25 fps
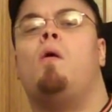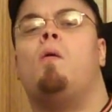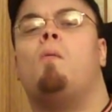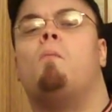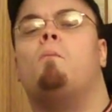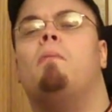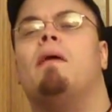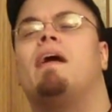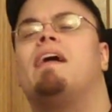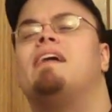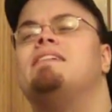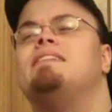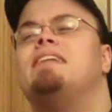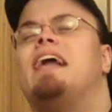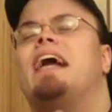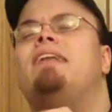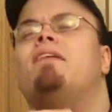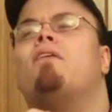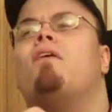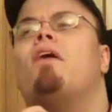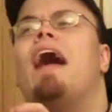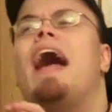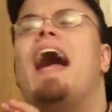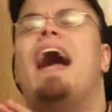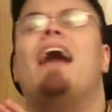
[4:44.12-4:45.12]
because I
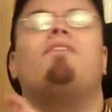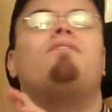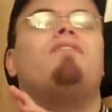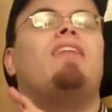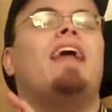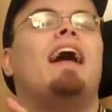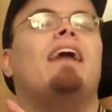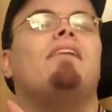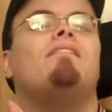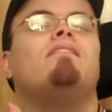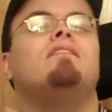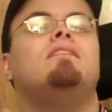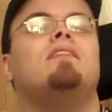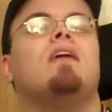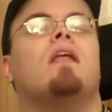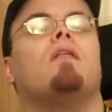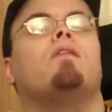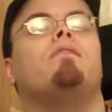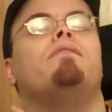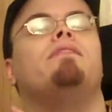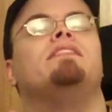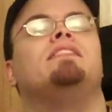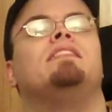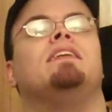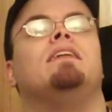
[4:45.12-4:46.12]
don't have to have a
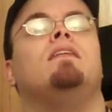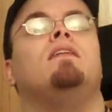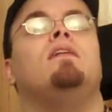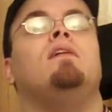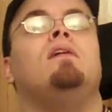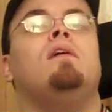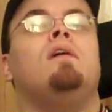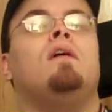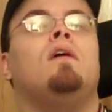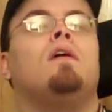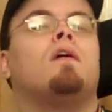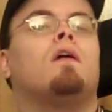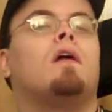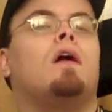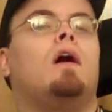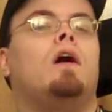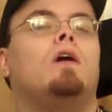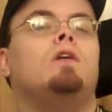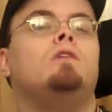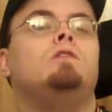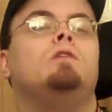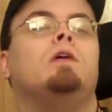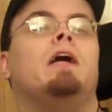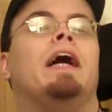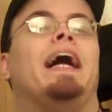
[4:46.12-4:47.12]
television
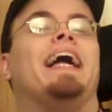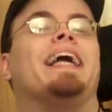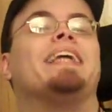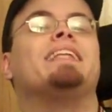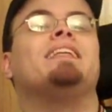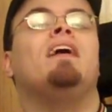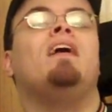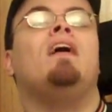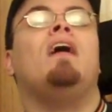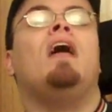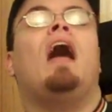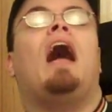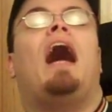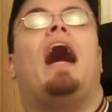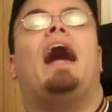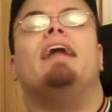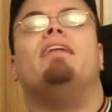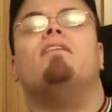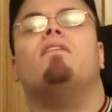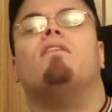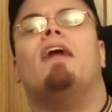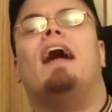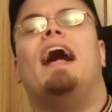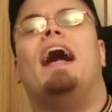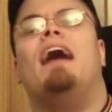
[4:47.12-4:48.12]
contract. I
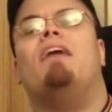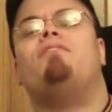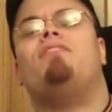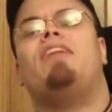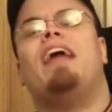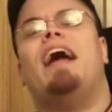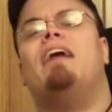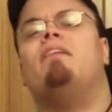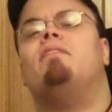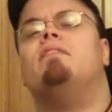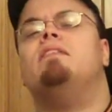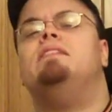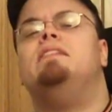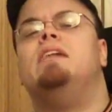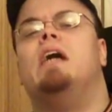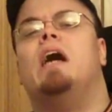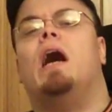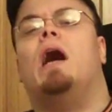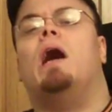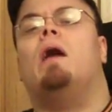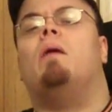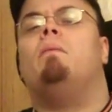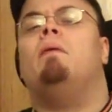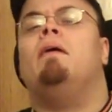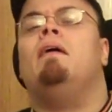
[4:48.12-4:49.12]
don't have to have a
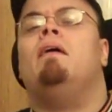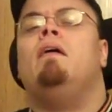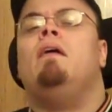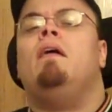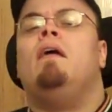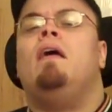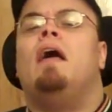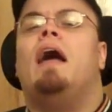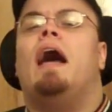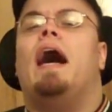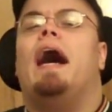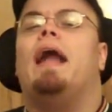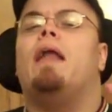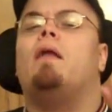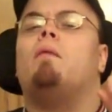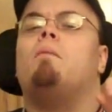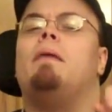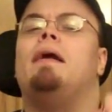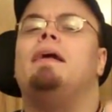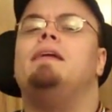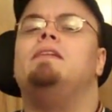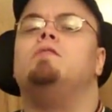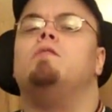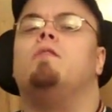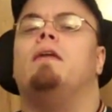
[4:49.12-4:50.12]
job at a
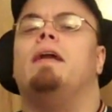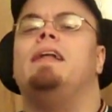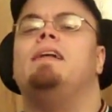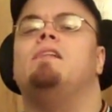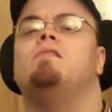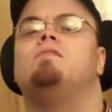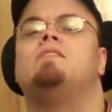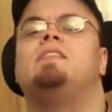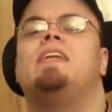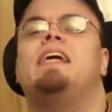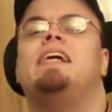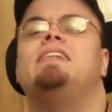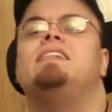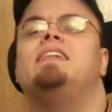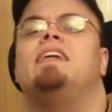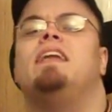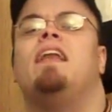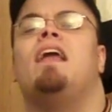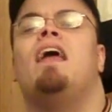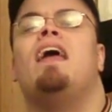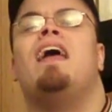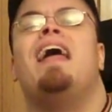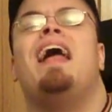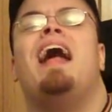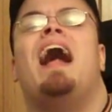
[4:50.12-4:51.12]
major radio
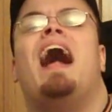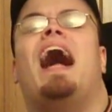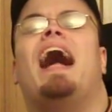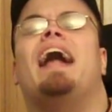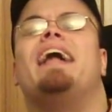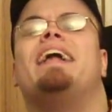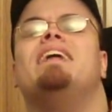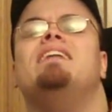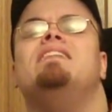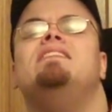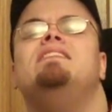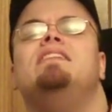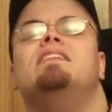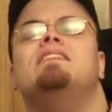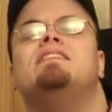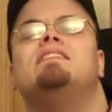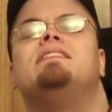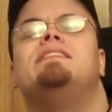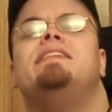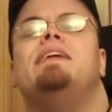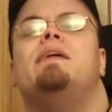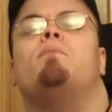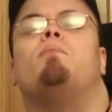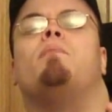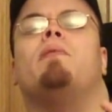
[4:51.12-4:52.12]
station. I can just
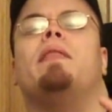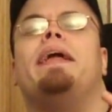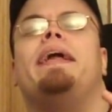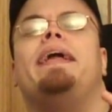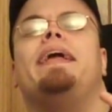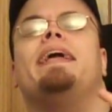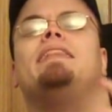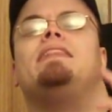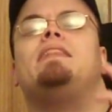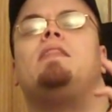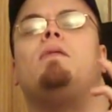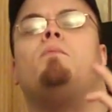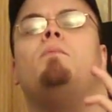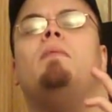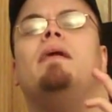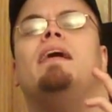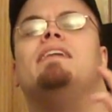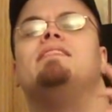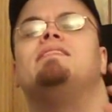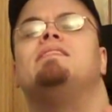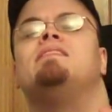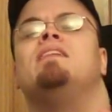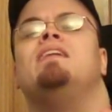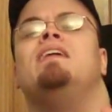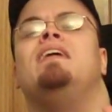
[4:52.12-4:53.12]
simply get the
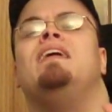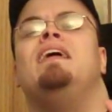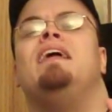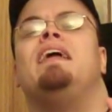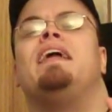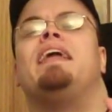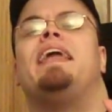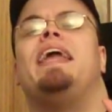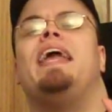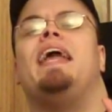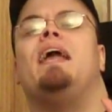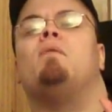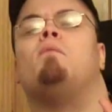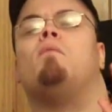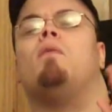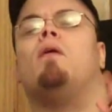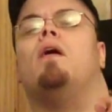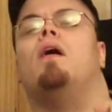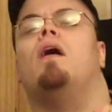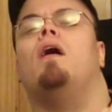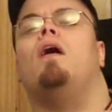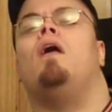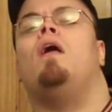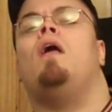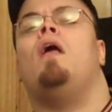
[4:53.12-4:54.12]
best
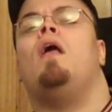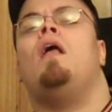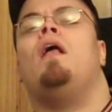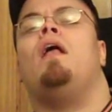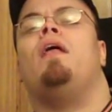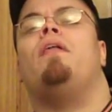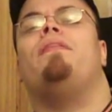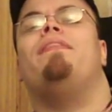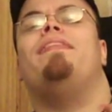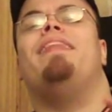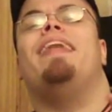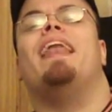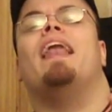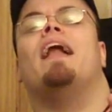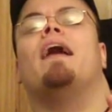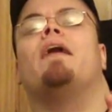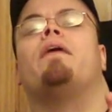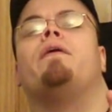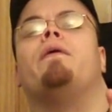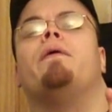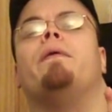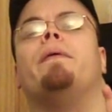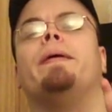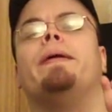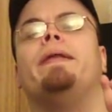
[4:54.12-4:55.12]
camera that I
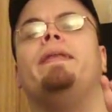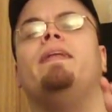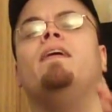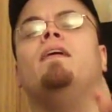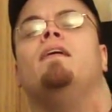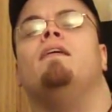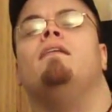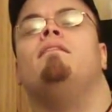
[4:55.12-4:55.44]
could